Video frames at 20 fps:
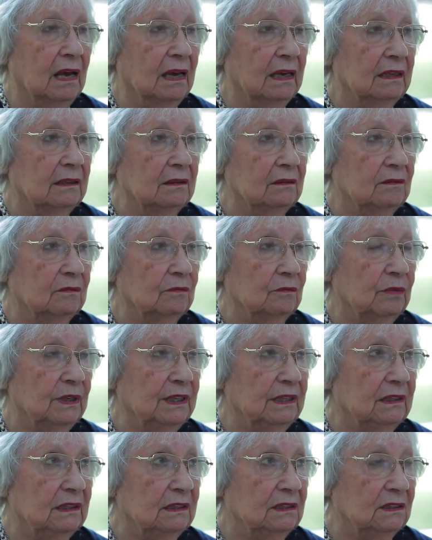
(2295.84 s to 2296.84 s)
And
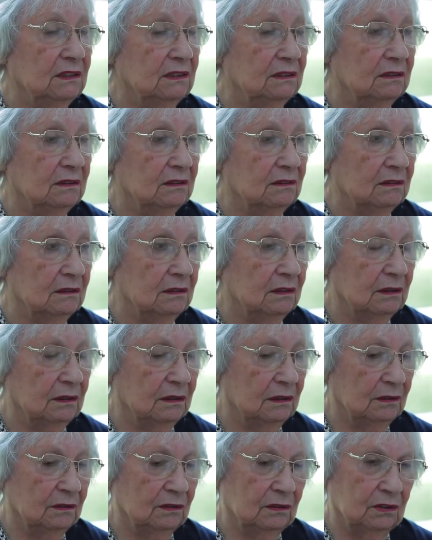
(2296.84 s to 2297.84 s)
when
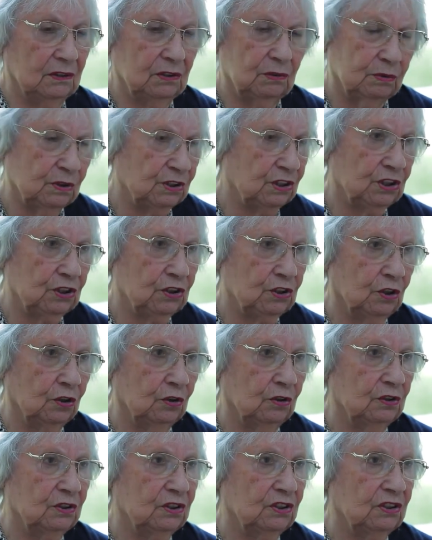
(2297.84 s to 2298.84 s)
it was a
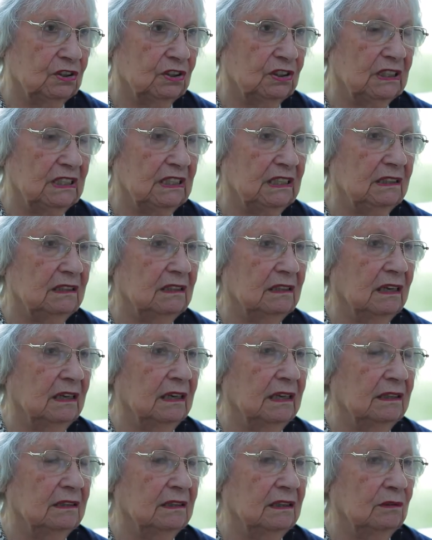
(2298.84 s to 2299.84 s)
short street,
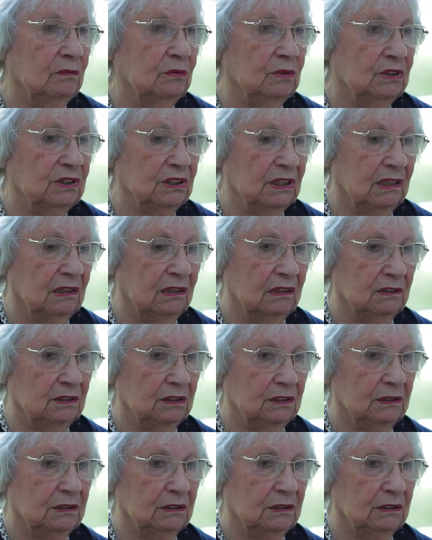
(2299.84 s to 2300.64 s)
and there was a